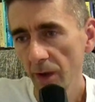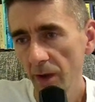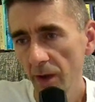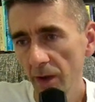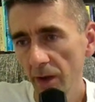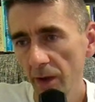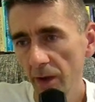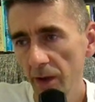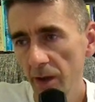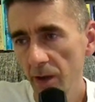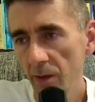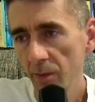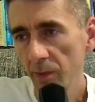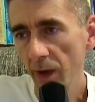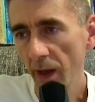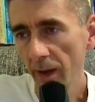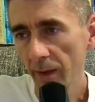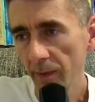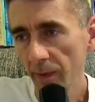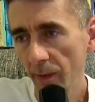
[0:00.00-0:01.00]
Here
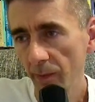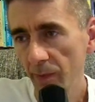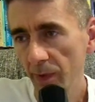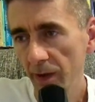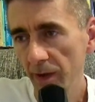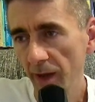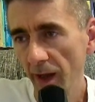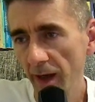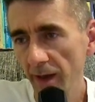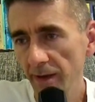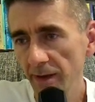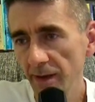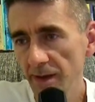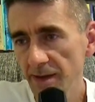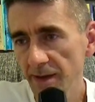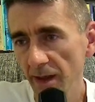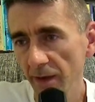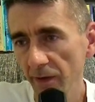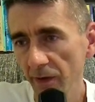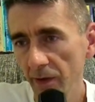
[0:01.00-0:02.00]
black can play knight
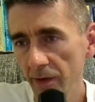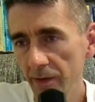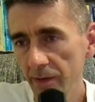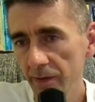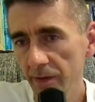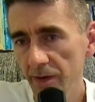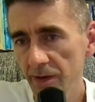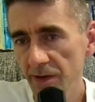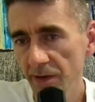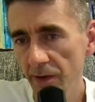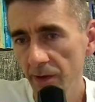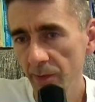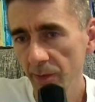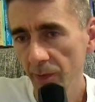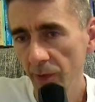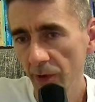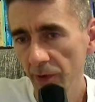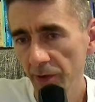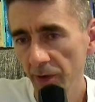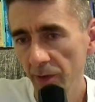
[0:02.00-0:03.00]
d7. This is an
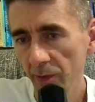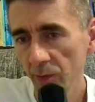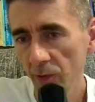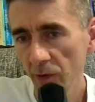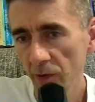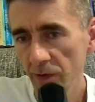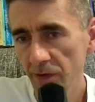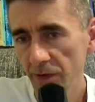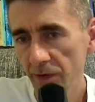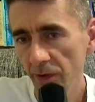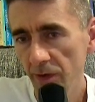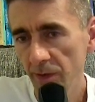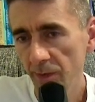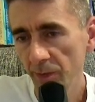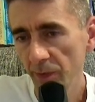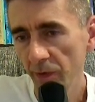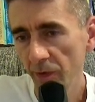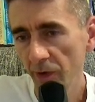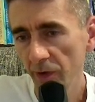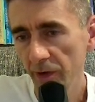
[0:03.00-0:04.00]
important move, so it's
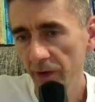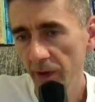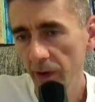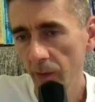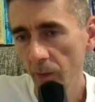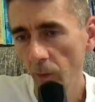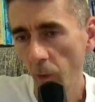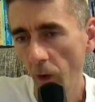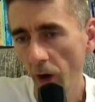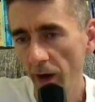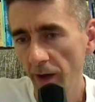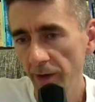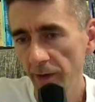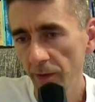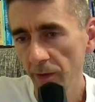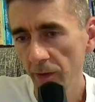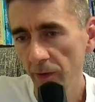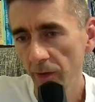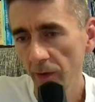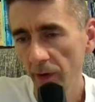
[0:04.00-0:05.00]
preventing white
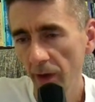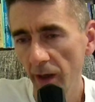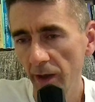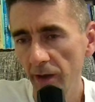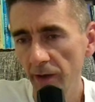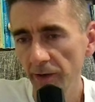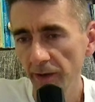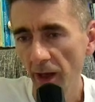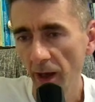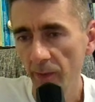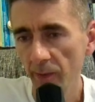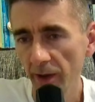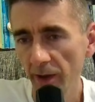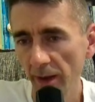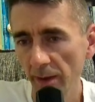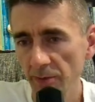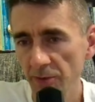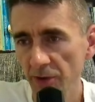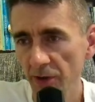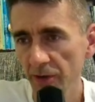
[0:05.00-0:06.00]
to gaining time by
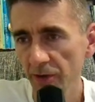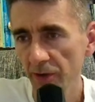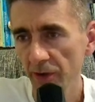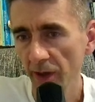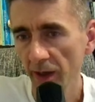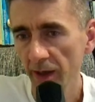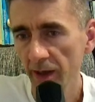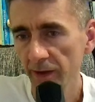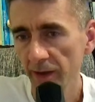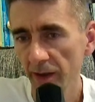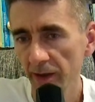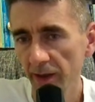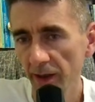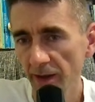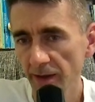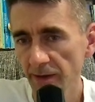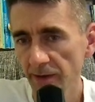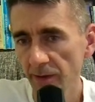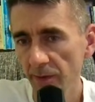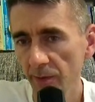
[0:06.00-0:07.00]
capturing the knight and attacks
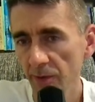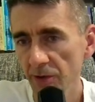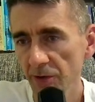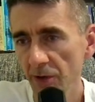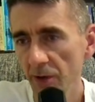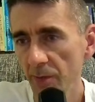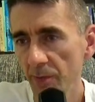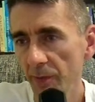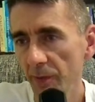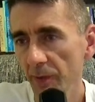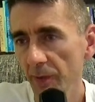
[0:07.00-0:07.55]
the bishop.